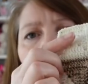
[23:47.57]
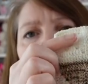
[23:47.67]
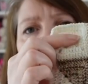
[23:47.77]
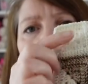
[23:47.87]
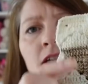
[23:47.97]

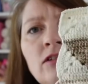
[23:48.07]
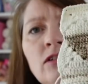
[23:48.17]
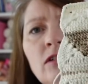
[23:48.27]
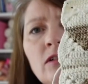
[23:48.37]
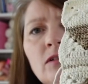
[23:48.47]
So
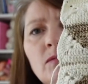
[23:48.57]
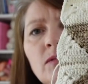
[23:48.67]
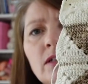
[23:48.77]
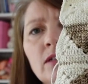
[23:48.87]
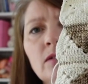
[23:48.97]
each of the
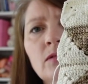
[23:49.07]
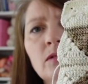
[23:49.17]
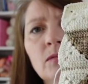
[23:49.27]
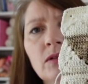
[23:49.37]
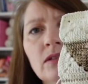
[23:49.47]
white
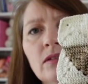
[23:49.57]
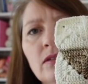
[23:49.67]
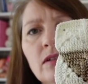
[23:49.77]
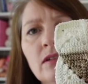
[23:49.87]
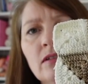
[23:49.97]
corner
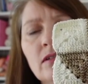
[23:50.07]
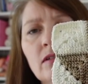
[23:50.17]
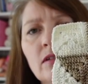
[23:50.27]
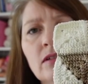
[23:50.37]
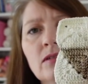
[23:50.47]
ones is a
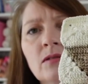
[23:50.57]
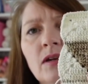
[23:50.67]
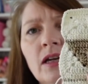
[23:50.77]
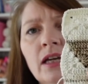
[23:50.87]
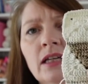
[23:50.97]
solid
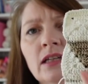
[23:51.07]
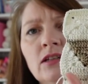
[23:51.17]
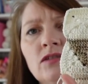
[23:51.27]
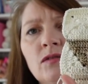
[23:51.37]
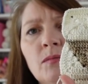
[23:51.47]
square, and
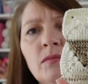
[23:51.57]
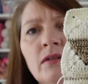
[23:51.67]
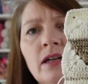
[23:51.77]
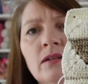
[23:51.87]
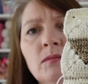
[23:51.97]
each of the
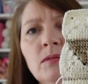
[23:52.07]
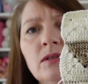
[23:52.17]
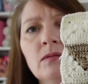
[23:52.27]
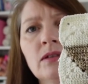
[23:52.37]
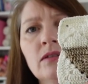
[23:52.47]
brown
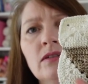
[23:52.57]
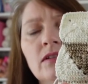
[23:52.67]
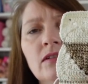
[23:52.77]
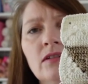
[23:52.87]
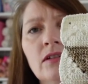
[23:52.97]
middle ones
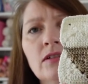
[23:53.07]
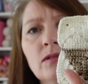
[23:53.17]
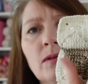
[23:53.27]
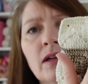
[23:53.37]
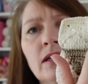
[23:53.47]
is a solid
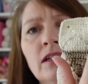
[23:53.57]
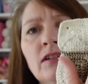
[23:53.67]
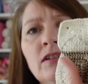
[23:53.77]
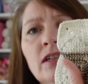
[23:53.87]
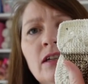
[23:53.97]
square. And
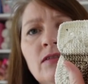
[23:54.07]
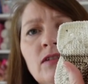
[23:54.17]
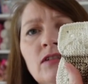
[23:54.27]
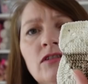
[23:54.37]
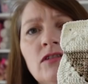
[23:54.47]
I only have
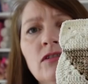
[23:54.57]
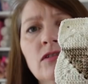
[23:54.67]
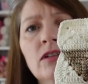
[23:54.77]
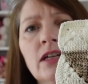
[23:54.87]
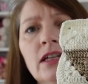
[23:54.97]
to
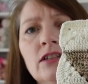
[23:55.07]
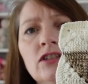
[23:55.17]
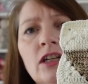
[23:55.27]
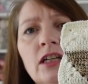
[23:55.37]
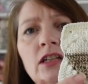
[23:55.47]
do the colour
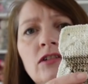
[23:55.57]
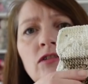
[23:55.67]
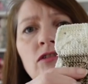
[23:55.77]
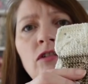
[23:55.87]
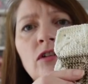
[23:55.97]

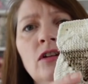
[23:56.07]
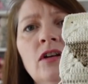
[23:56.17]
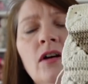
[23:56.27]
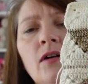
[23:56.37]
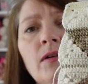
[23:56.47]
change
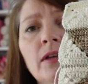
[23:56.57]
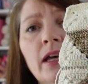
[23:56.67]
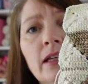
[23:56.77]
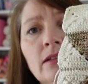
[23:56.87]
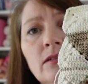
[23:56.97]
on
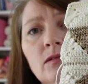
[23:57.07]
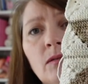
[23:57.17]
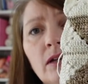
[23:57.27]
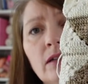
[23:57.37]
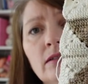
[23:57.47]
8
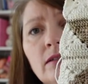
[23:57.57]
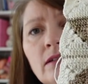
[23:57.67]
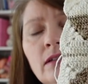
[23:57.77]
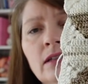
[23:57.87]
squares.